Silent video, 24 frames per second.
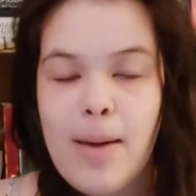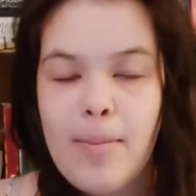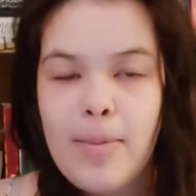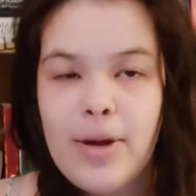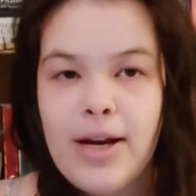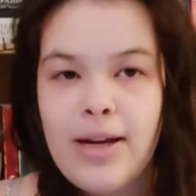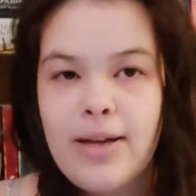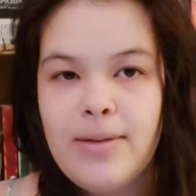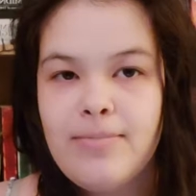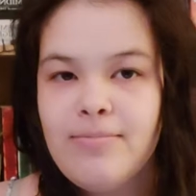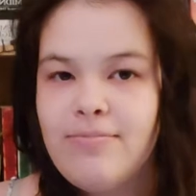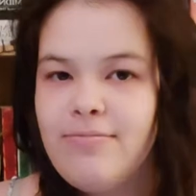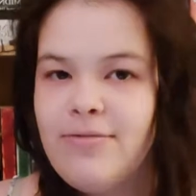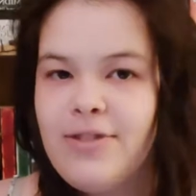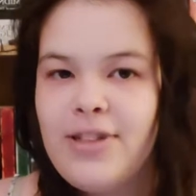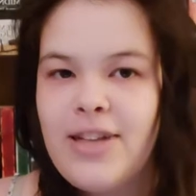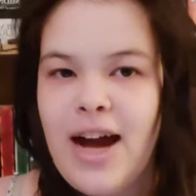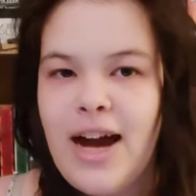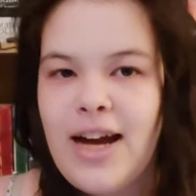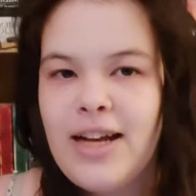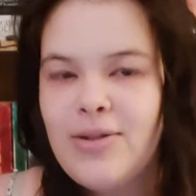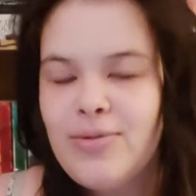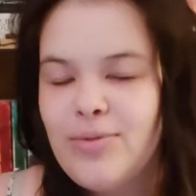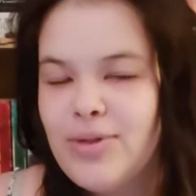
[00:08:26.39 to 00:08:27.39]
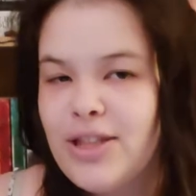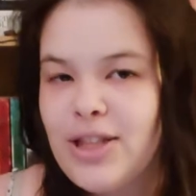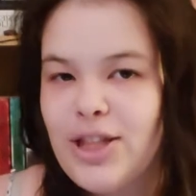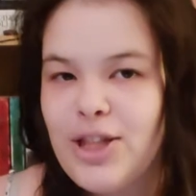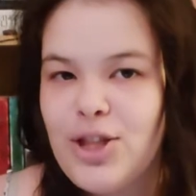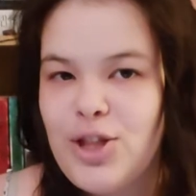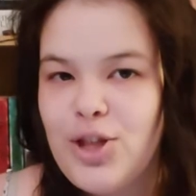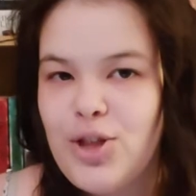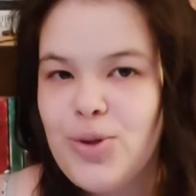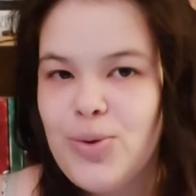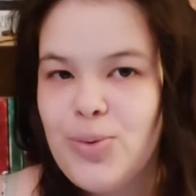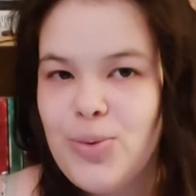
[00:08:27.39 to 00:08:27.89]
But I'm not really
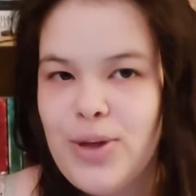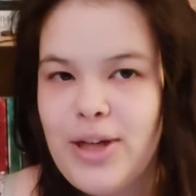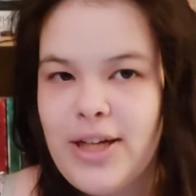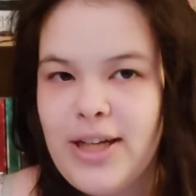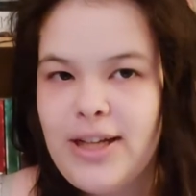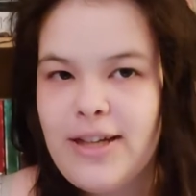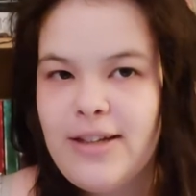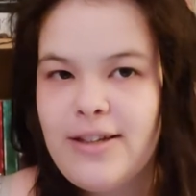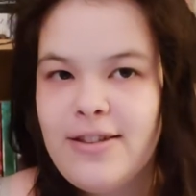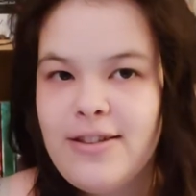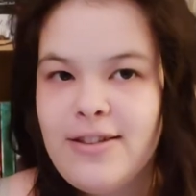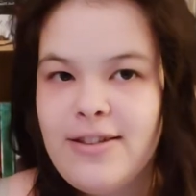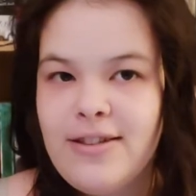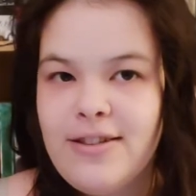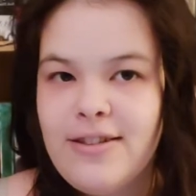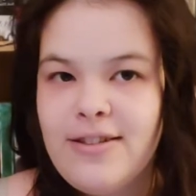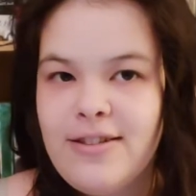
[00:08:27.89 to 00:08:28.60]
doing